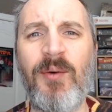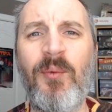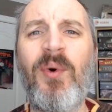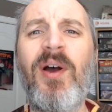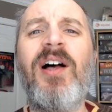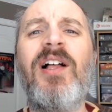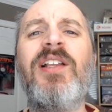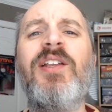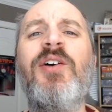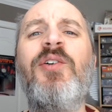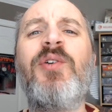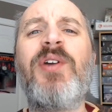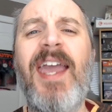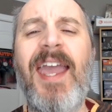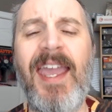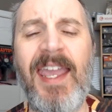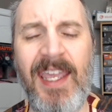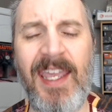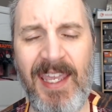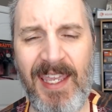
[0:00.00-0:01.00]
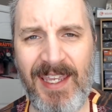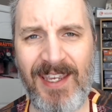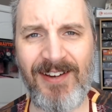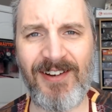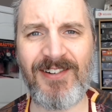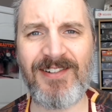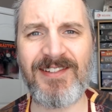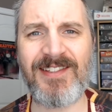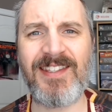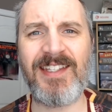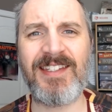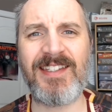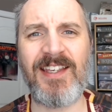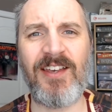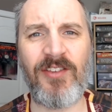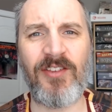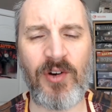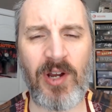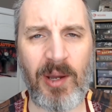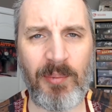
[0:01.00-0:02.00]
well, okay, here's this
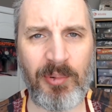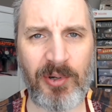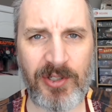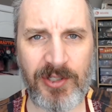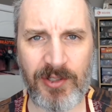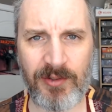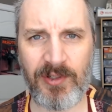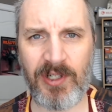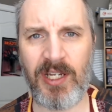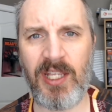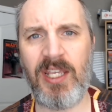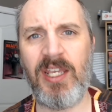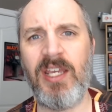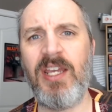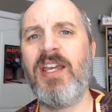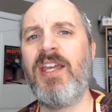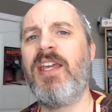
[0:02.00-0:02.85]
other opportunity.